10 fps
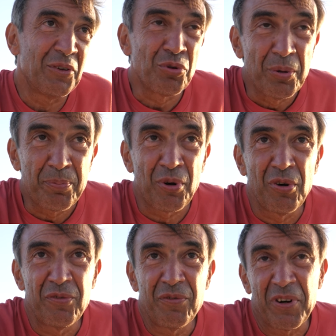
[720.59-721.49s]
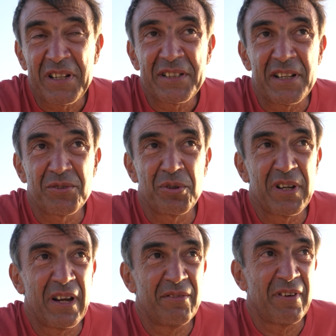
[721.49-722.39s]
to improve. For instance, you
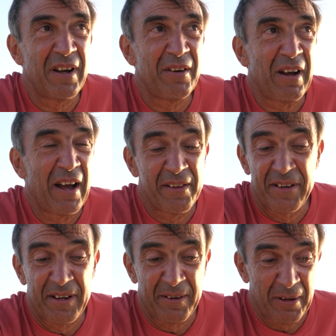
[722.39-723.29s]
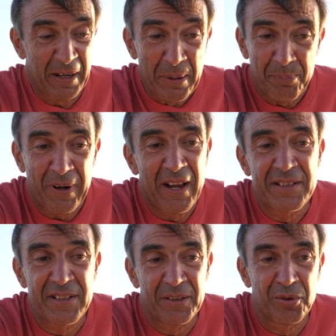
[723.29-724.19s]
have other
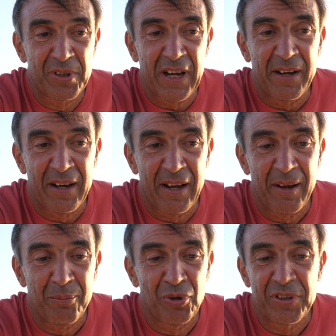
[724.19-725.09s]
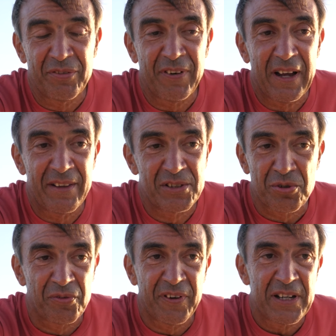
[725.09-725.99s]
implants that you can modify the
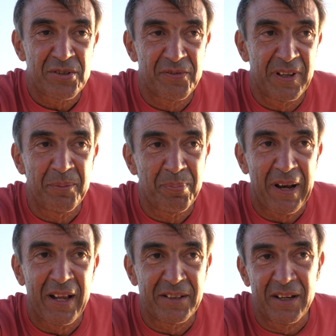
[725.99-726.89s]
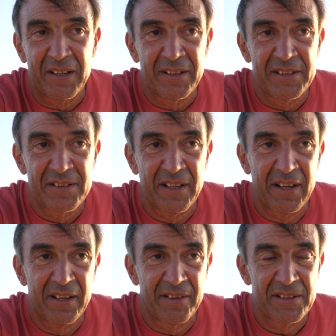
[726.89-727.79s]
surface of the implant, like this,
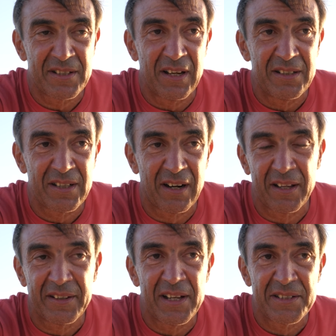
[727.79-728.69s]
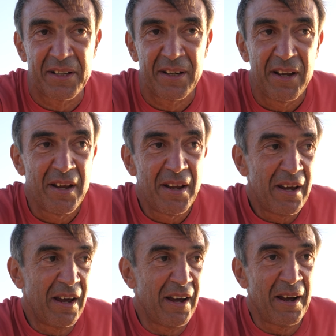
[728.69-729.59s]
the, the cells are attaching
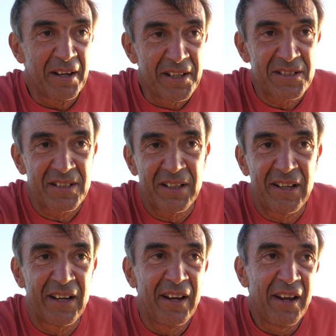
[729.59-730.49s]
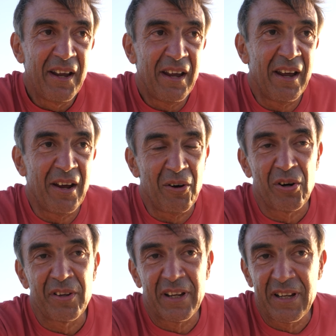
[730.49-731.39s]
uh, easily uh,
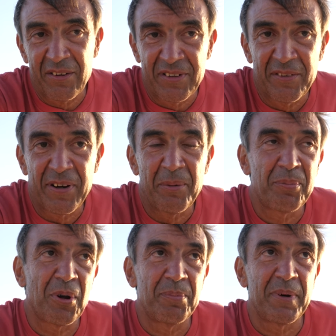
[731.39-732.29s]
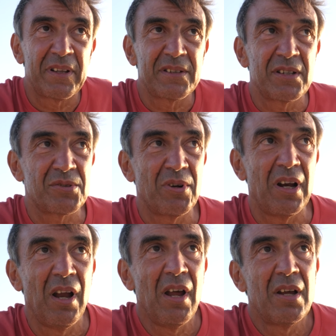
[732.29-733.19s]
or they have different properties as
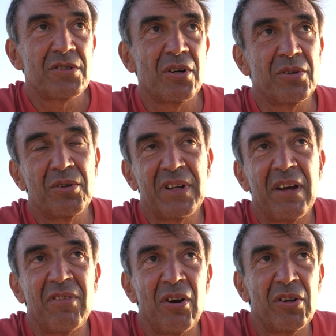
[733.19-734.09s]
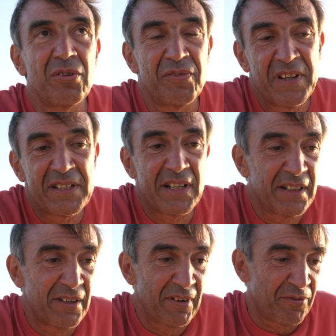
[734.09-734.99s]
well. So you have a lot of things
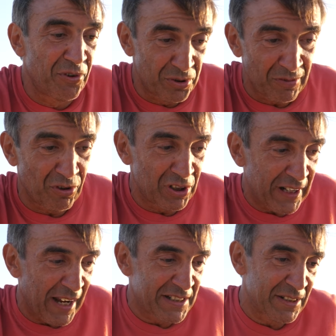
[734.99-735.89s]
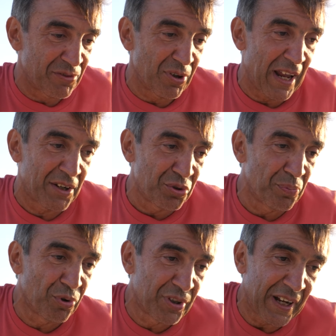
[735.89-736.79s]
and even photovoltaics, if you like to
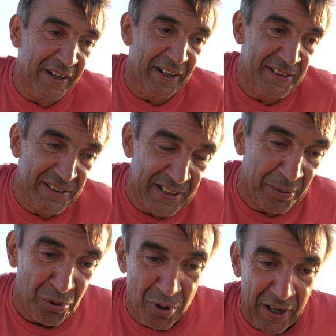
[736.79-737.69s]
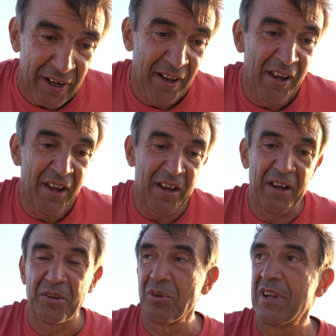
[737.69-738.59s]
put energy somewhere,
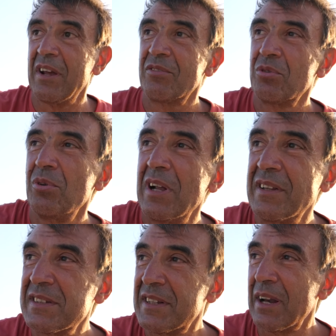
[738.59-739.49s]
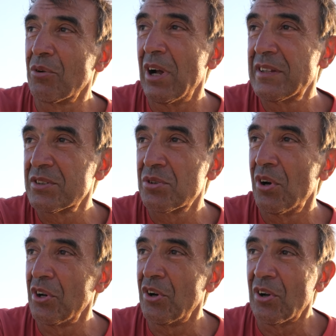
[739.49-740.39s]
uh, you have to understand what is
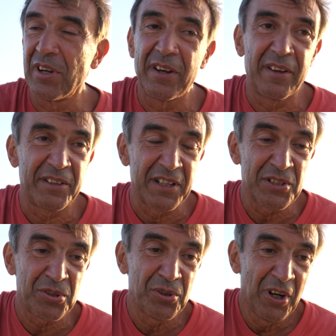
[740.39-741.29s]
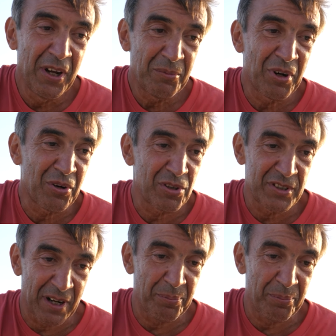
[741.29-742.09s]
going on in the tissue because